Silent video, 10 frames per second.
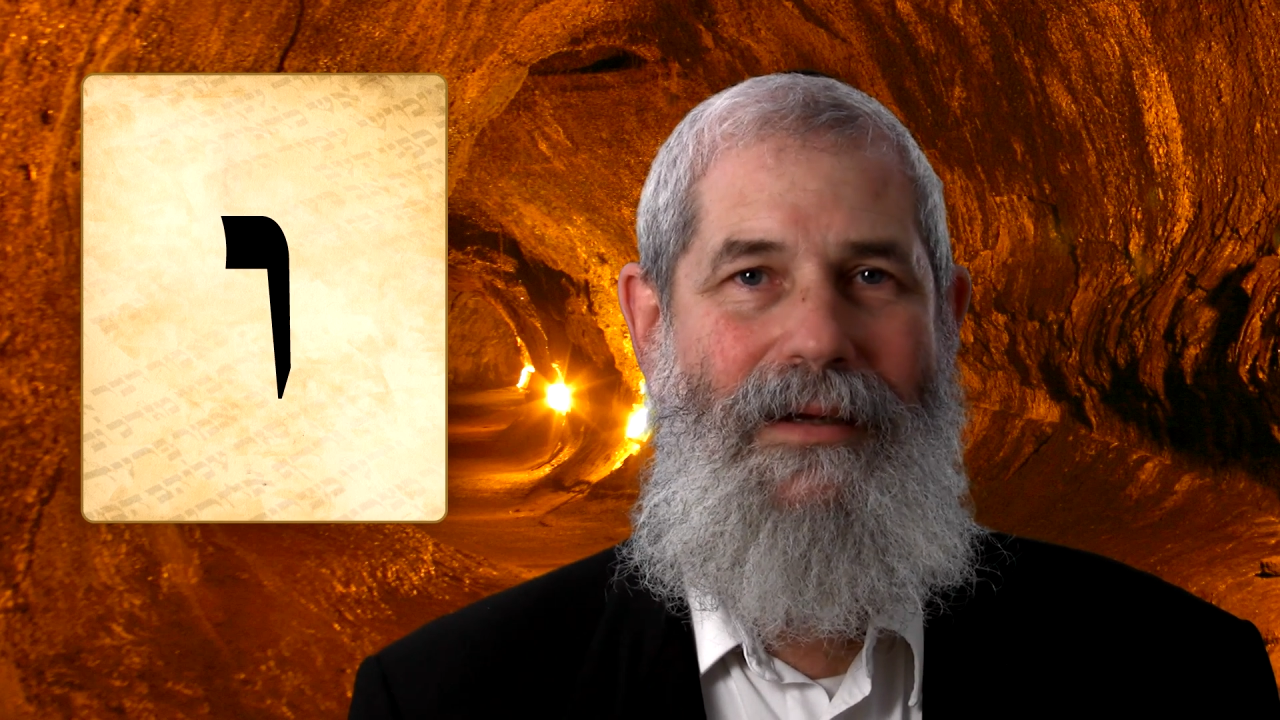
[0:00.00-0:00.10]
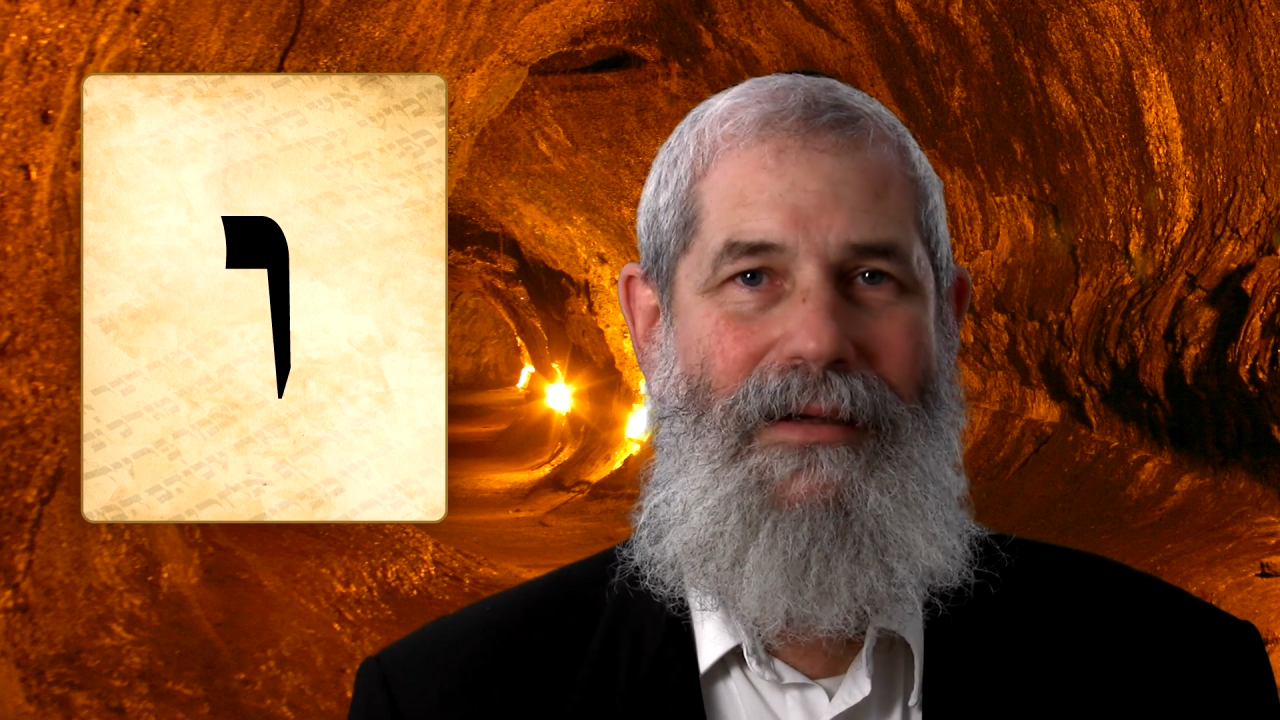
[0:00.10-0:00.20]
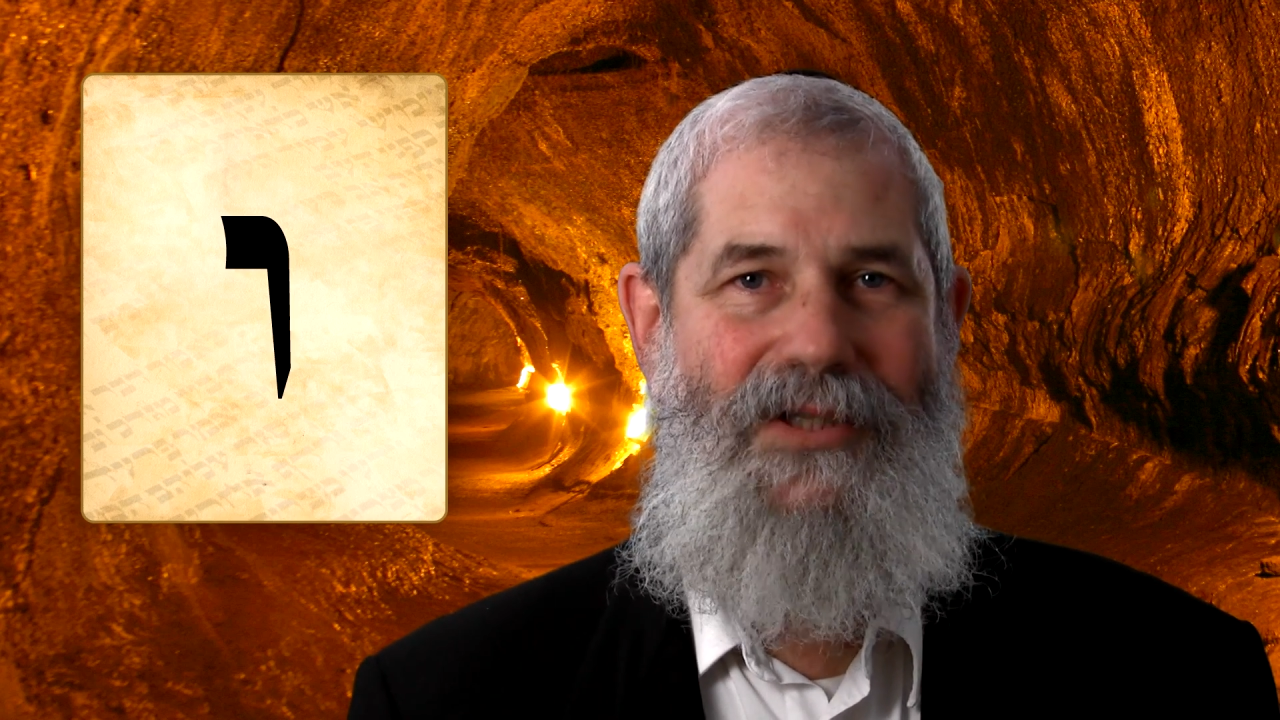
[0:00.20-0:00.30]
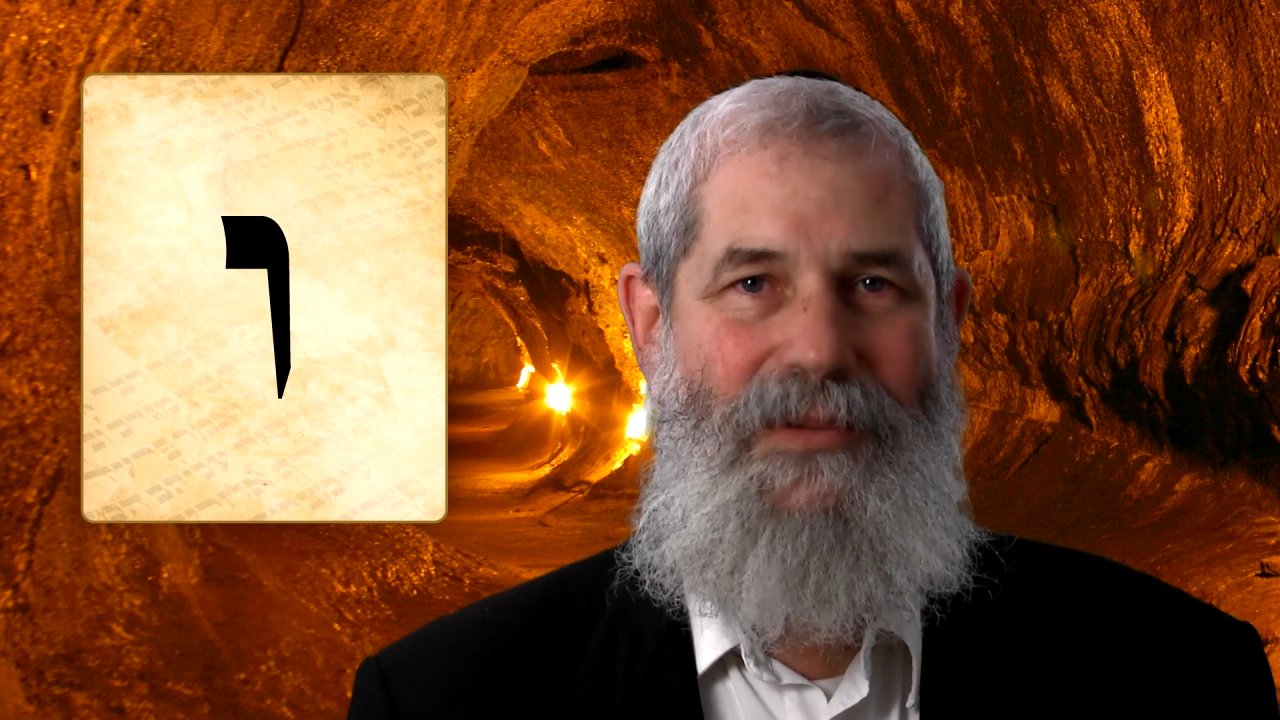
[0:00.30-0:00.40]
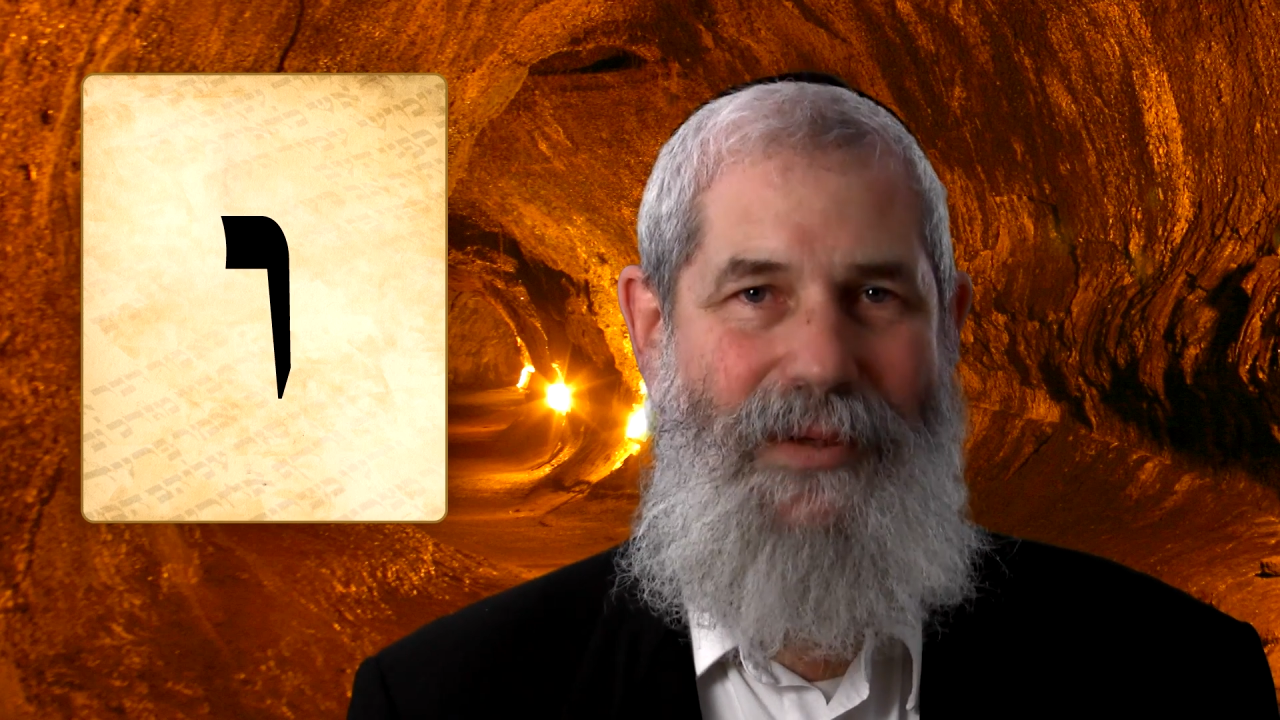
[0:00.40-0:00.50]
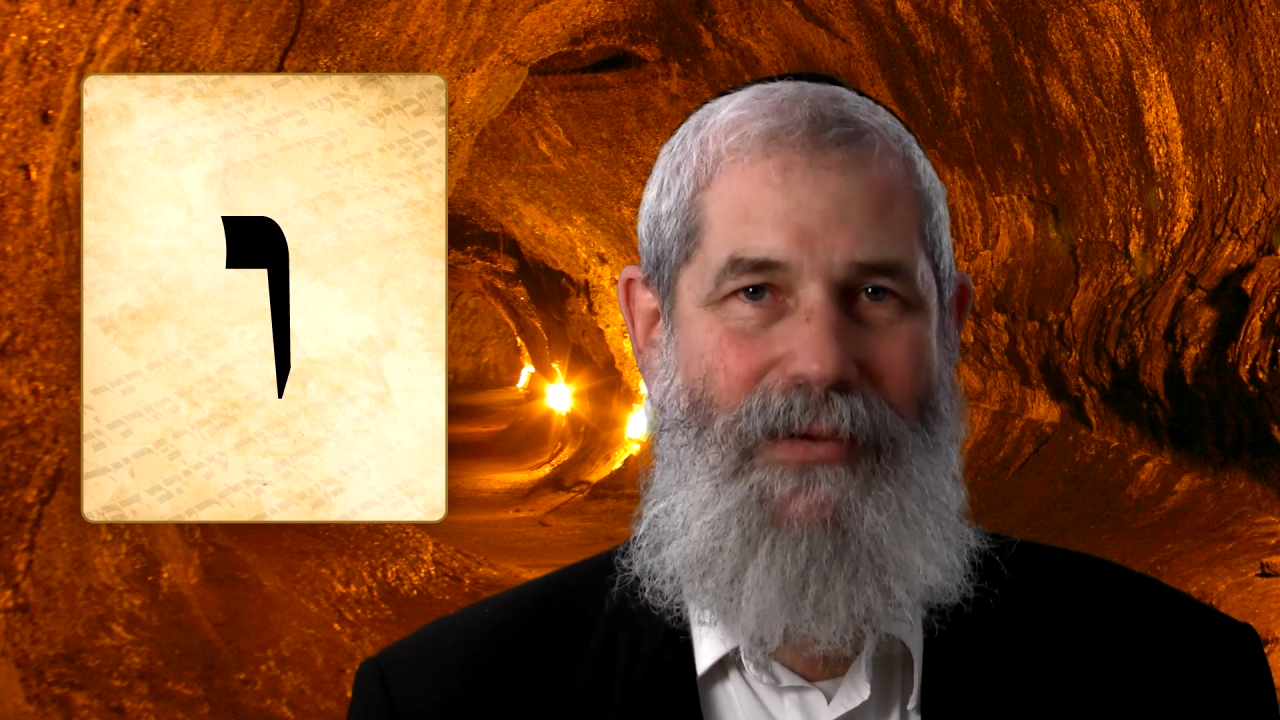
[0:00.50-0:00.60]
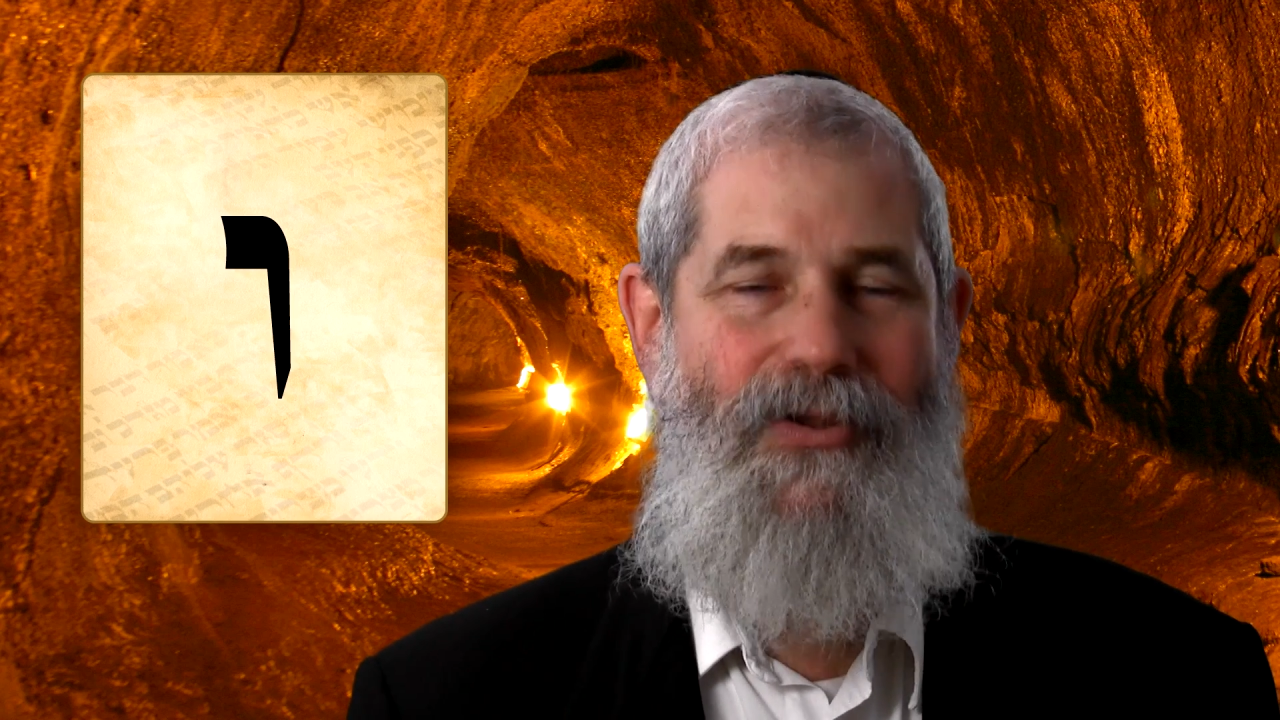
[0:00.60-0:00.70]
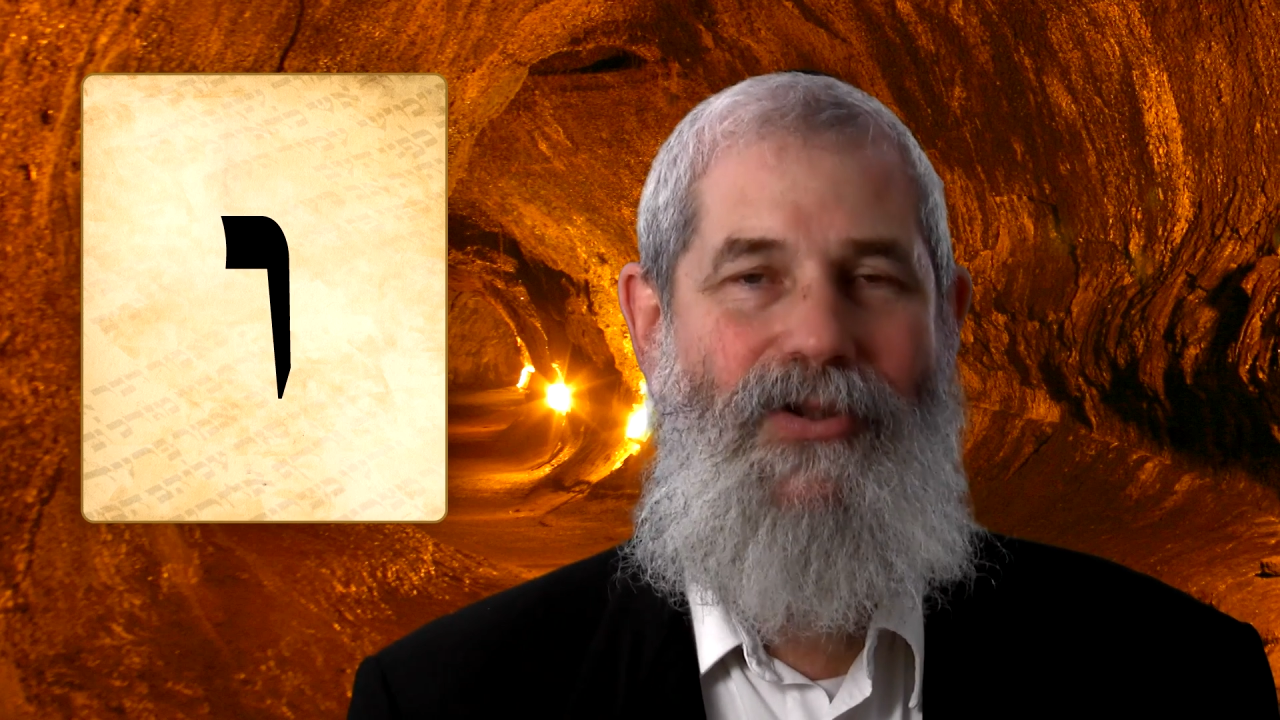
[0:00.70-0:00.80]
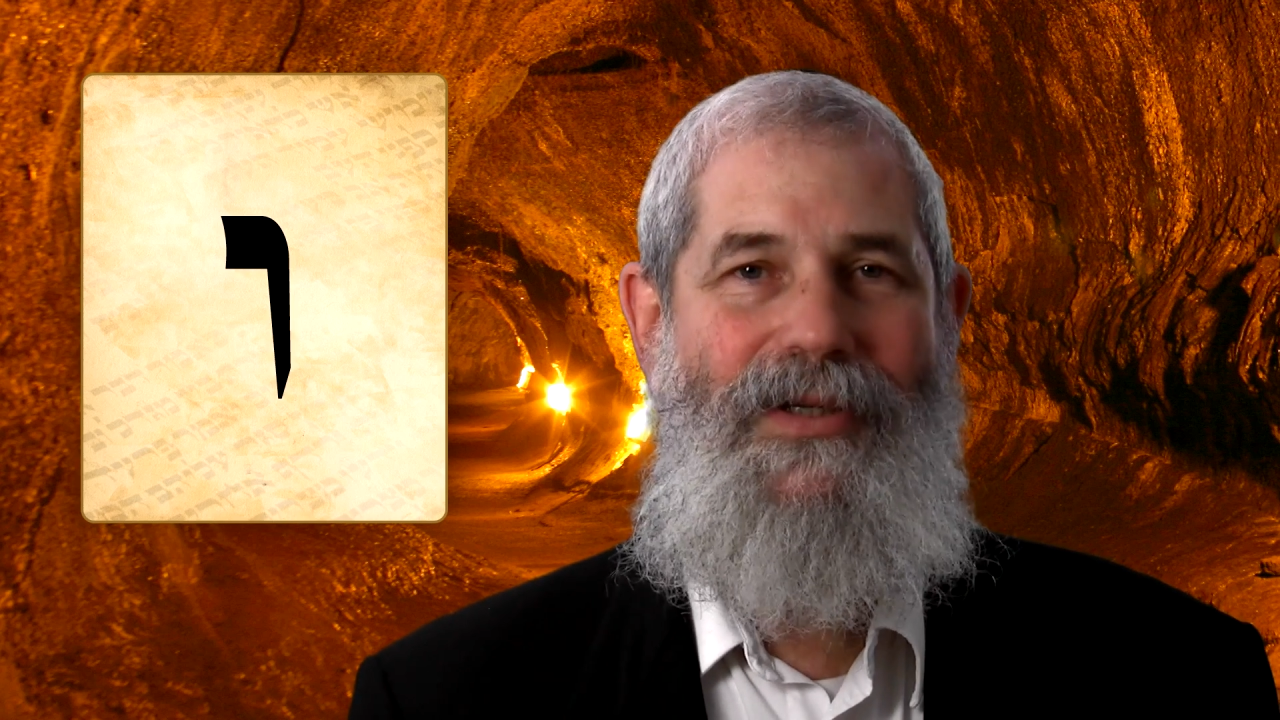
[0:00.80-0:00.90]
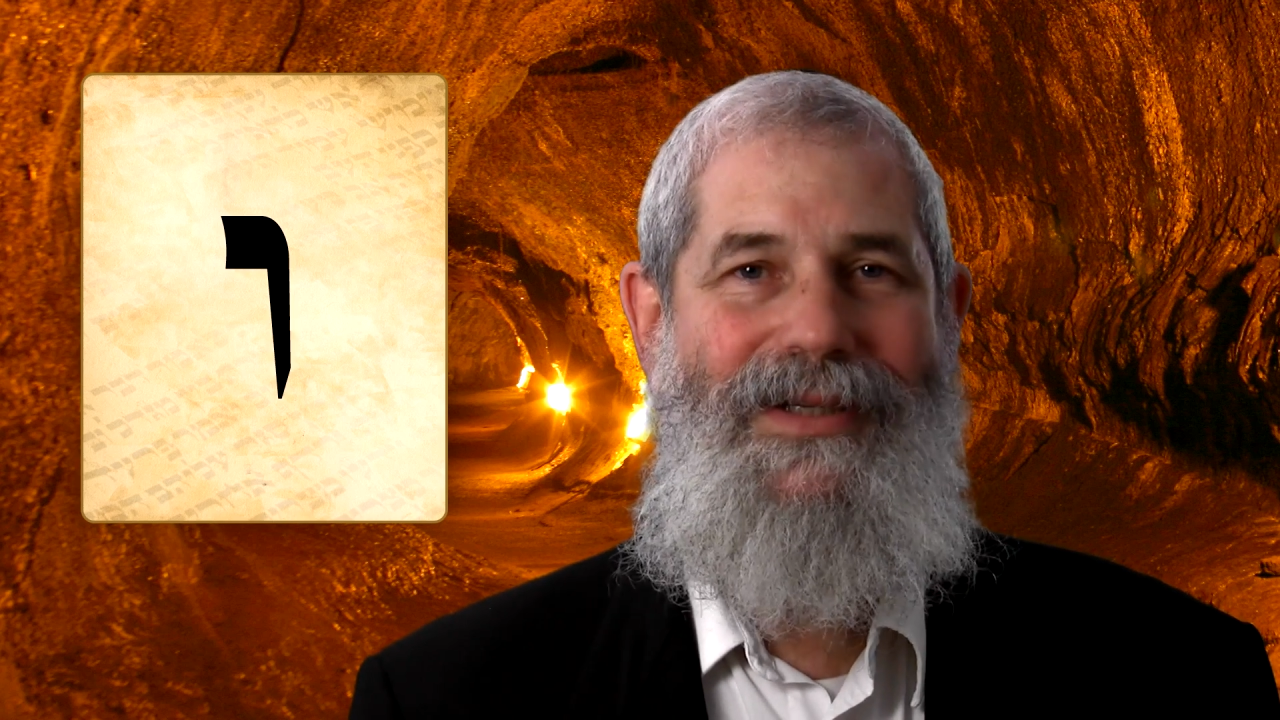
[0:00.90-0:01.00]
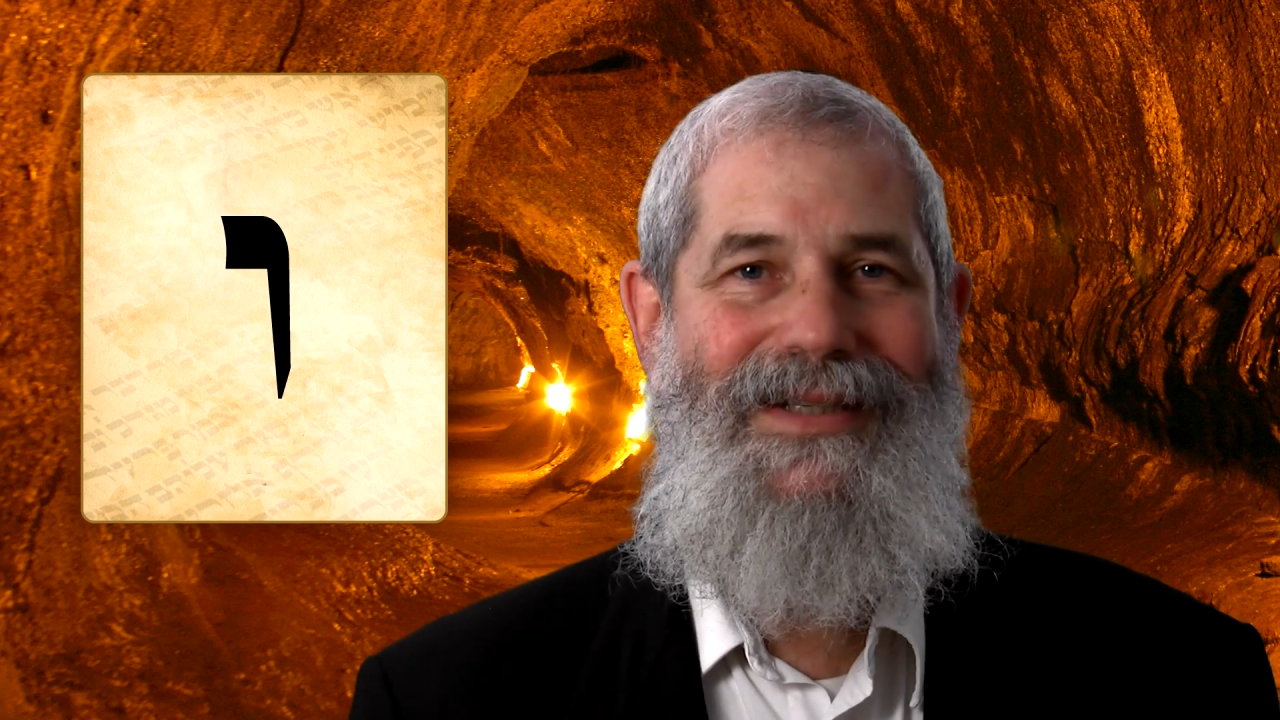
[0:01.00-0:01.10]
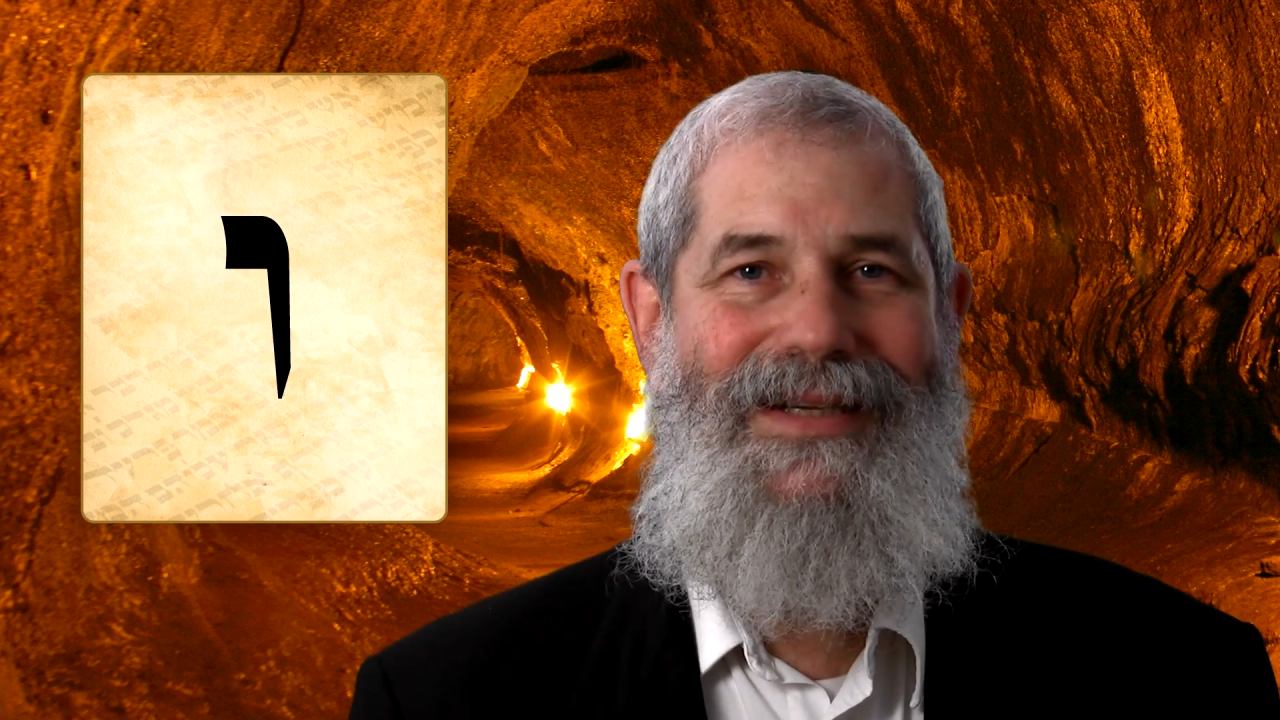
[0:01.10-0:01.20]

spiritually is